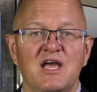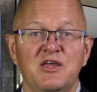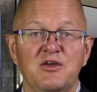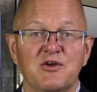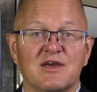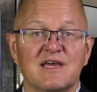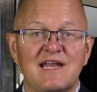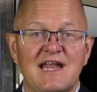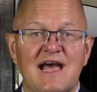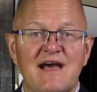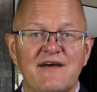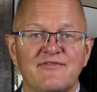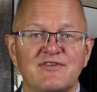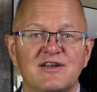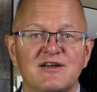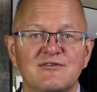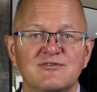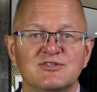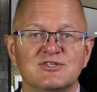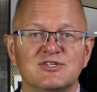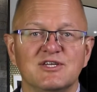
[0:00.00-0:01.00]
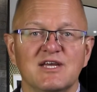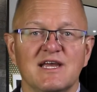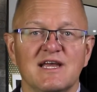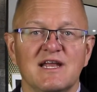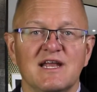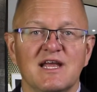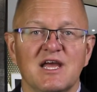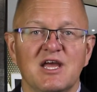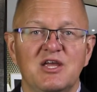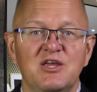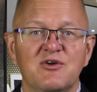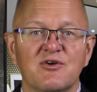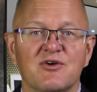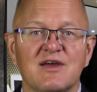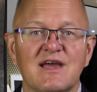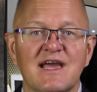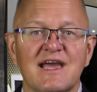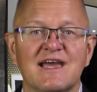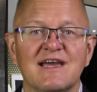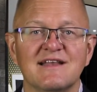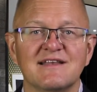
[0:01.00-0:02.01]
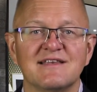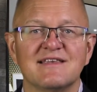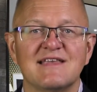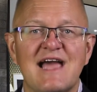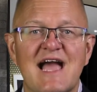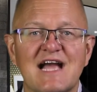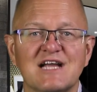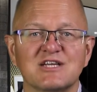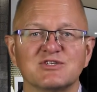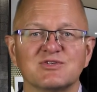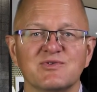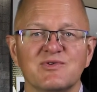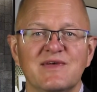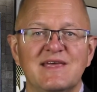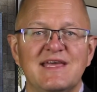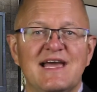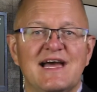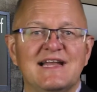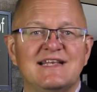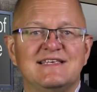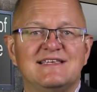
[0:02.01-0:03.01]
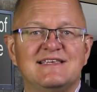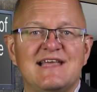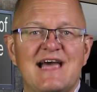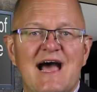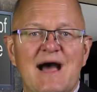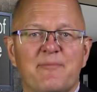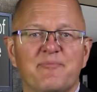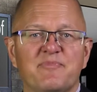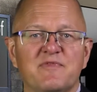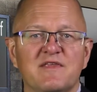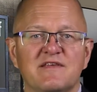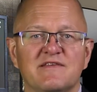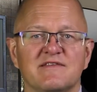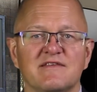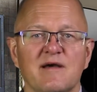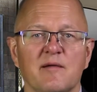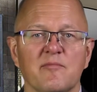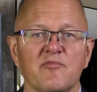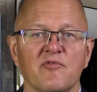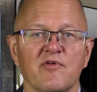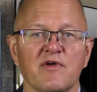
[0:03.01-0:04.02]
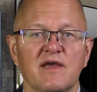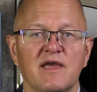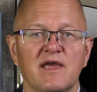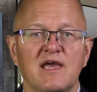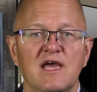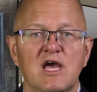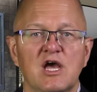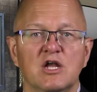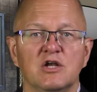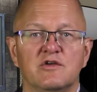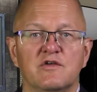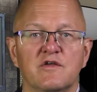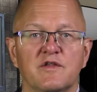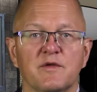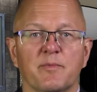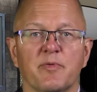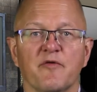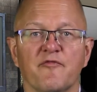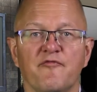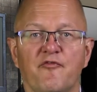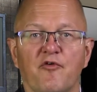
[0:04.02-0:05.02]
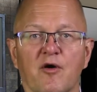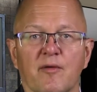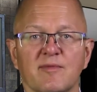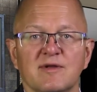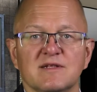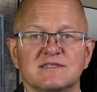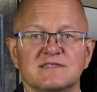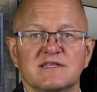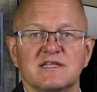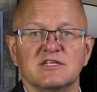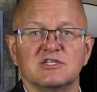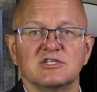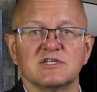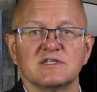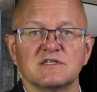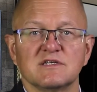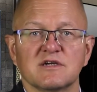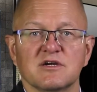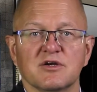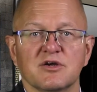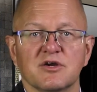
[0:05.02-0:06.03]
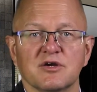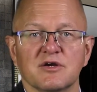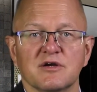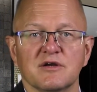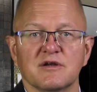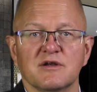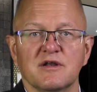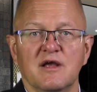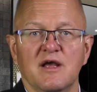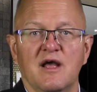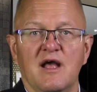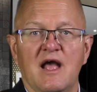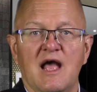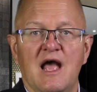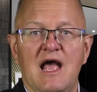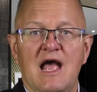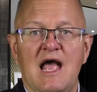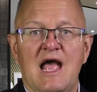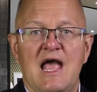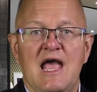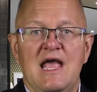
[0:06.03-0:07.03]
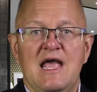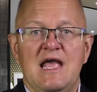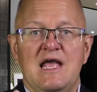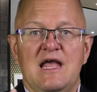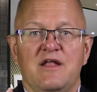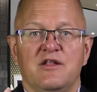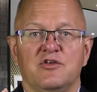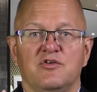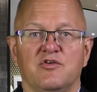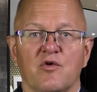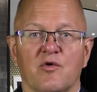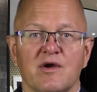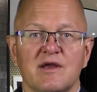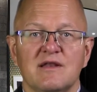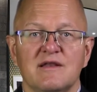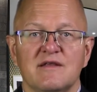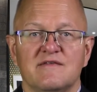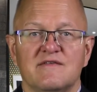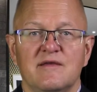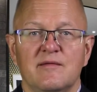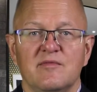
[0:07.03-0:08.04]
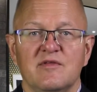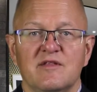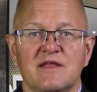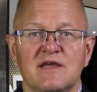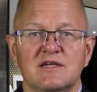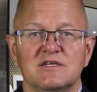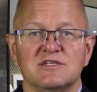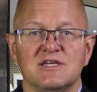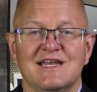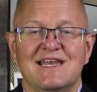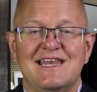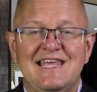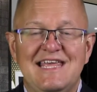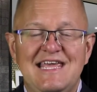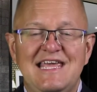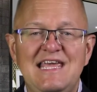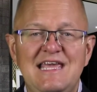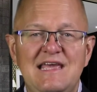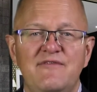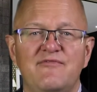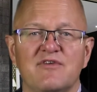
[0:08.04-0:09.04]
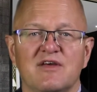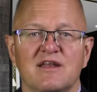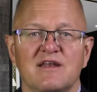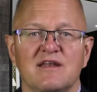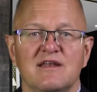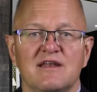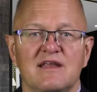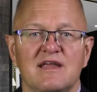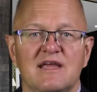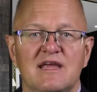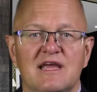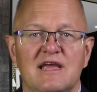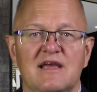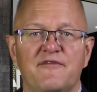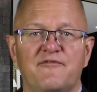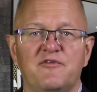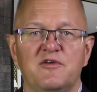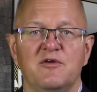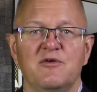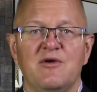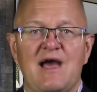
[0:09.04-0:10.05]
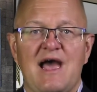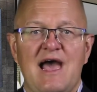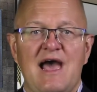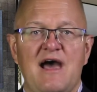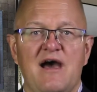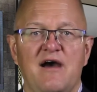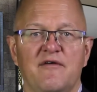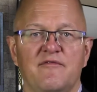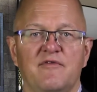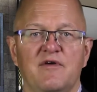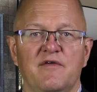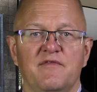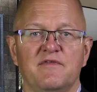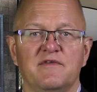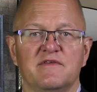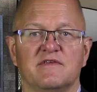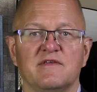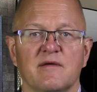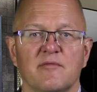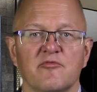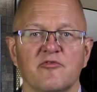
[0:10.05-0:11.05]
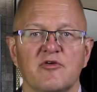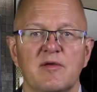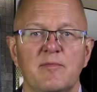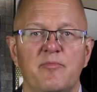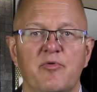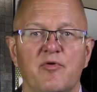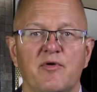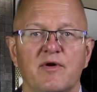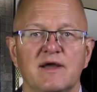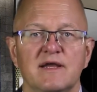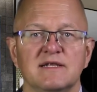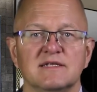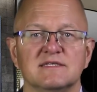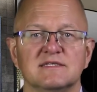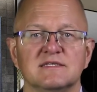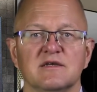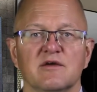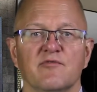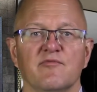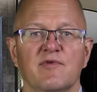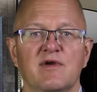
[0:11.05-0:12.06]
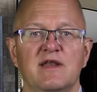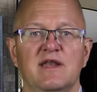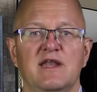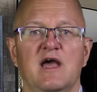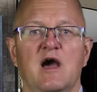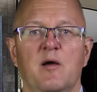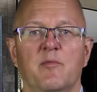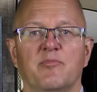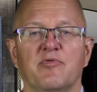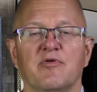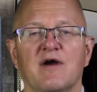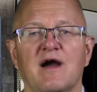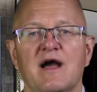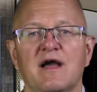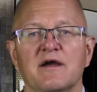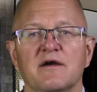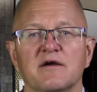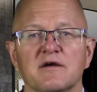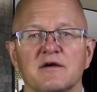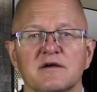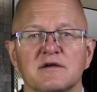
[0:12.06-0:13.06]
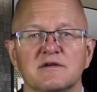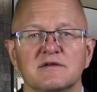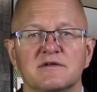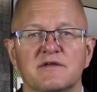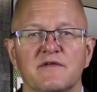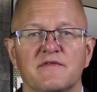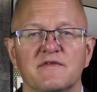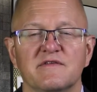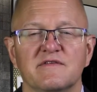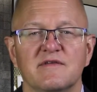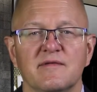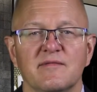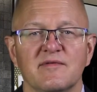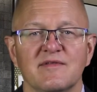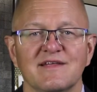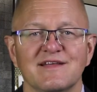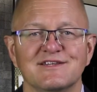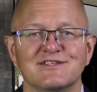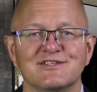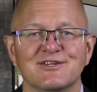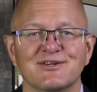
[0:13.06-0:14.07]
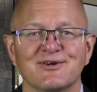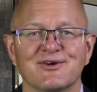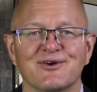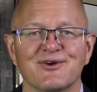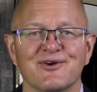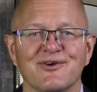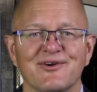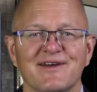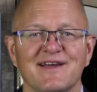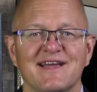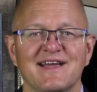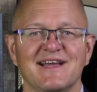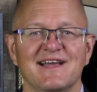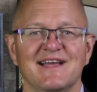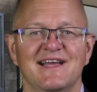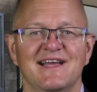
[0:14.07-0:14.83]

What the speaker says: You can have a note sheet. You can contextually adapt the summary to the performance that just occurred during the simulation, even if you have the summary points written out prior to the simulation occurring.